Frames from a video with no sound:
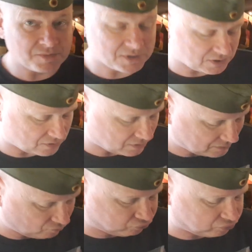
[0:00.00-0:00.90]
This, you know,
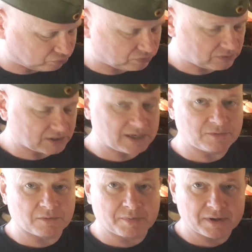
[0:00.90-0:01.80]

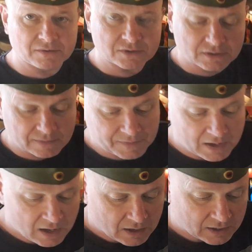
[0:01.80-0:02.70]
keeping up appearances,
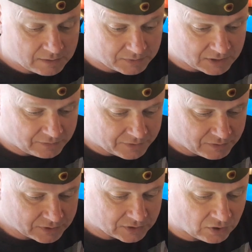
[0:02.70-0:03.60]
keep myself
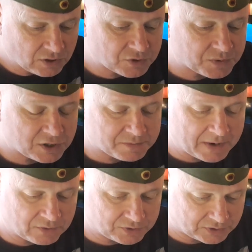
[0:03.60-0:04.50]
interested. All Swedish
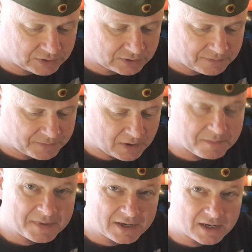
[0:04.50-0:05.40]
Mausers are
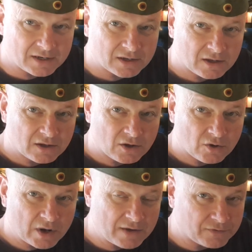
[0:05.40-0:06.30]
made,
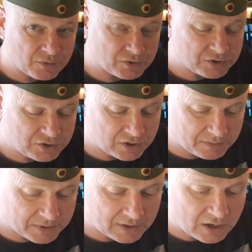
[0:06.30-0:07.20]
even for the ones in
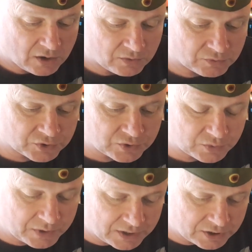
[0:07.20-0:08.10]
Germany, was
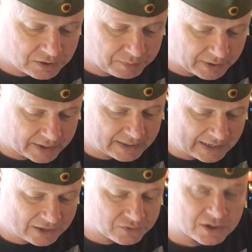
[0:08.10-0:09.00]
Swedish supplied
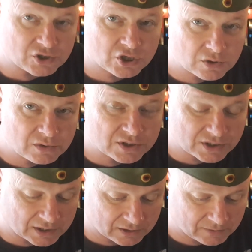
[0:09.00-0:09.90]
high-grade tool
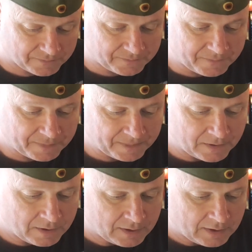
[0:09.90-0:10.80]
steel
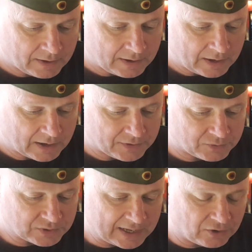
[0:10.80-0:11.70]
that
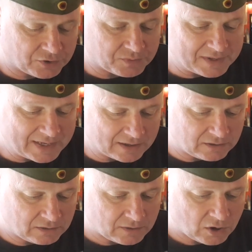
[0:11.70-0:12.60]
was alloyed with
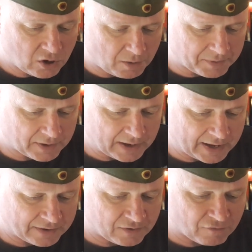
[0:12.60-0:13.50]
nickel, copper
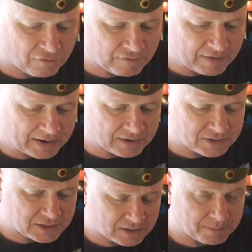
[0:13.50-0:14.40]
and
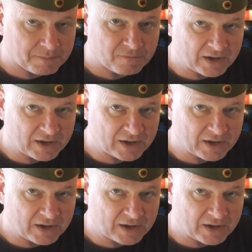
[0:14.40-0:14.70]
vanadium.